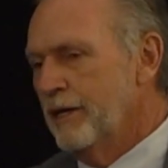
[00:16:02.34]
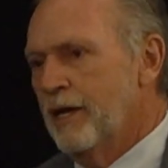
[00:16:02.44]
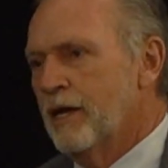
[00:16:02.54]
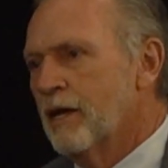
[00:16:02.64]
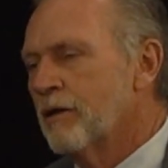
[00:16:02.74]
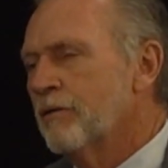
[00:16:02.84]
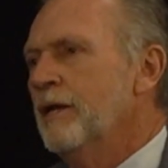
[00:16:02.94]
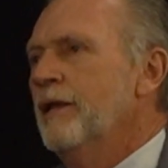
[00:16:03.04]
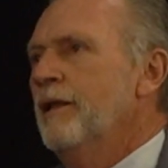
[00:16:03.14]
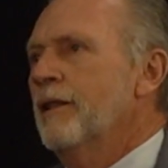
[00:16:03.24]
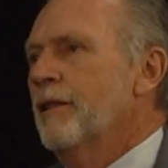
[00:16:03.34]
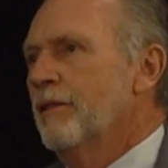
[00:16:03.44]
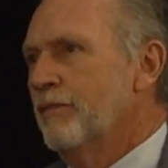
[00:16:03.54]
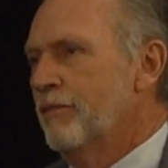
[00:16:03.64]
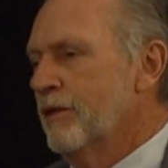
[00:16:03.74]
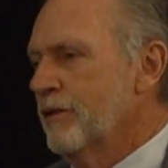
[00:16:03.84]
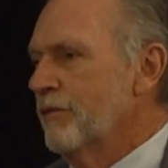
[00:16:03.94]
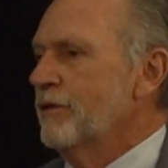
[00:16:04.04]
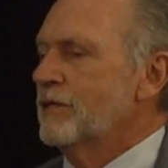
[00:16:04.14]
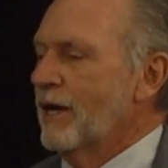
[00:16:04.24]
and
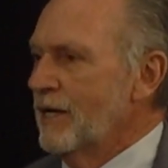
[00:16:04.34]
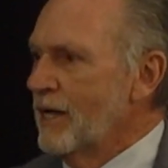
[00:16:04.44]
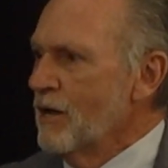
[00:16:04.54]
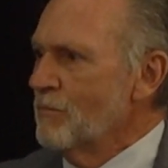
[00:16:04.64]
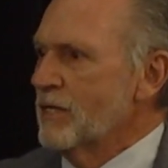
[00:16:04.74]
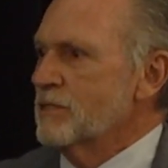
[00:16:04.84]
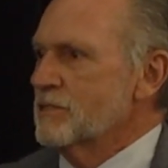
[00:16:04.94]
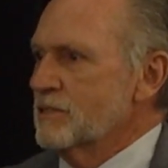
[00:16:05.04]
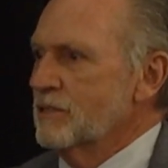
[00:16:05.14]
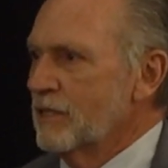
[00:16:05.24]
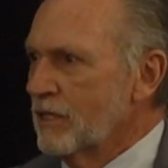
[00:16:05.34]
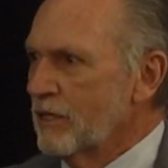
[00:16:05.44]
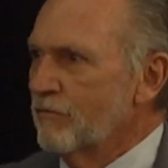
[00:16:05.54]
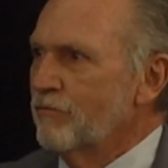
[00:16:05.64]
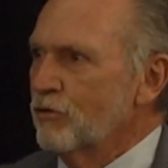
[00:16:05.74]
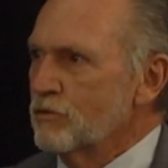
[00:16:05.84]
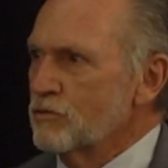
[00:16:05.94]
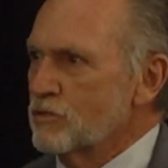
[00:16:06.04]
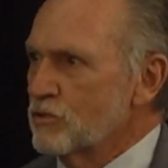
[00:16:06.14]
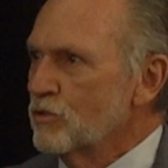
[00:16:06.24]
the dynamics of
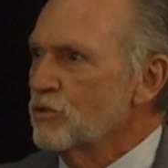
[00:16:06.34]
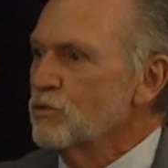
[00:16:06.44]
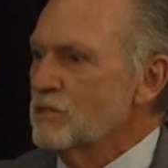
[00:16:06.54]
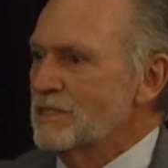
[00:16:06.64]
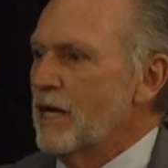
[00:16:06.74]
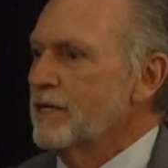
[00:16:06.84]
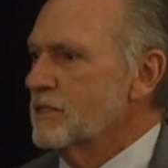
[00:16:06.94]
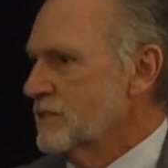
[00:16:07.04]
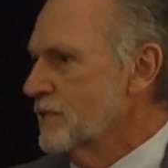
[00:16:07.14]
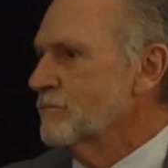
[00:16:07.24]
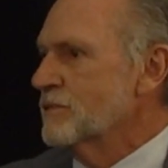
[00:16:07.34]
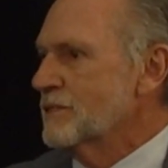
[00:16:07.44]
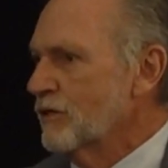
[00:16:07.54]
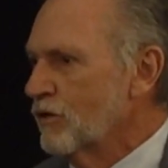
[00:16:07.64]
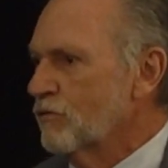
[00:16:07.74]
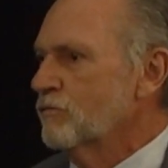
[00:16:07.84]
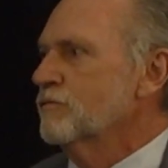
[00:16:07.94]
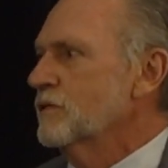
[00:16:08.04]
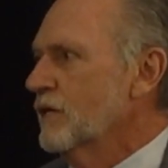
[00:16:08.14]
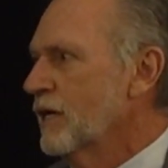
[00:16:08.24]
those two sites
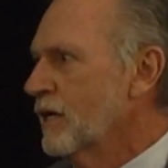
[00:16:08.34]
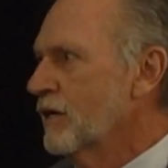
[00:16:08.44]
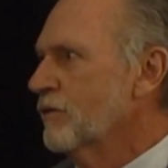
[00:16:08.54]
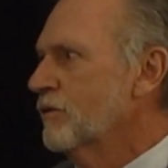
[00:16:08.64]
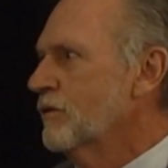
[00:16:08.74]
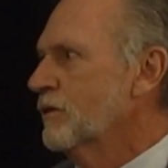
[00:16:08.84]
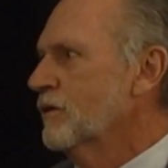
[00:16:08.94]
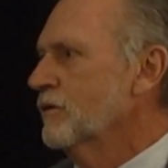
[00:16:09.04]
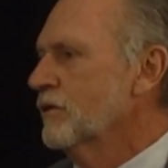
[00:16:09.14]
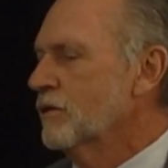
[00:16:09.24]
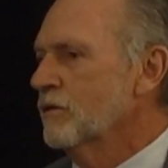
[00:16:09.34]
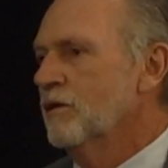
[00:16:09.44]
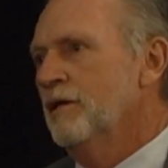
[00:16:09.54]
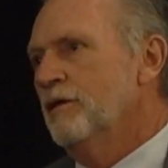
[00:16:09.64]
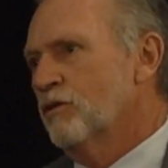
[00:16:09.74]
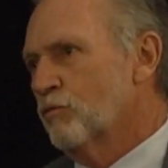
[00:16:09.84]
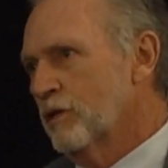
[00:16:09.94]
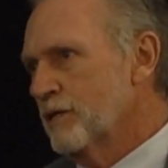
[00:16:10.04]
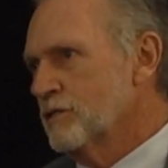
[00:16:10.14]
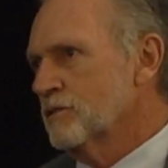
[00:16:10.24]
themselves and the
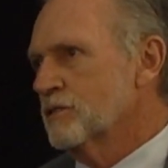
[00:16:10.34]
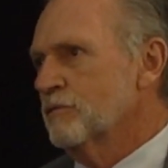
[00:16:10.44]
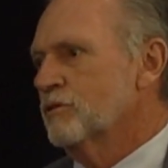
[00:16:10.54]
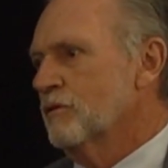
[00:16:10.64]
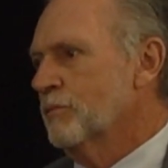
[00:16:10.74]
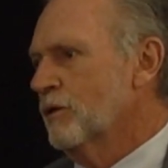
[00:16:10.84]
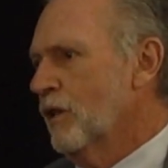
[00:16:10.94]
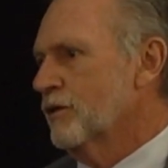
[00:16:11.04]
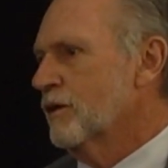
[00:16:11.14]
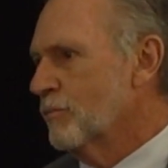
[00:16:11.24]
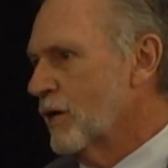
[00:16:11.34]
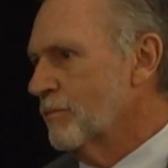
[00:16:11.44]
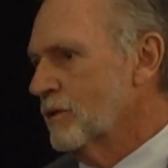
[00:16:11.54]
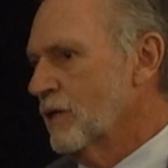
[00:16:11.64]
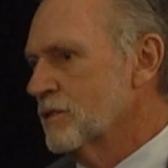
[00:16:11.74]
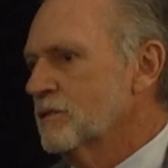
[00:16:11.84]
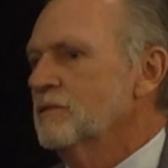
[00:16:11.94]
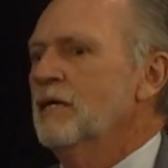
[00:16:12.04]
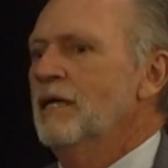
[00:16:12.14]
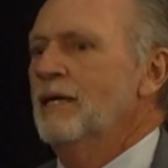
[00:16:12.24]
relationship to the military population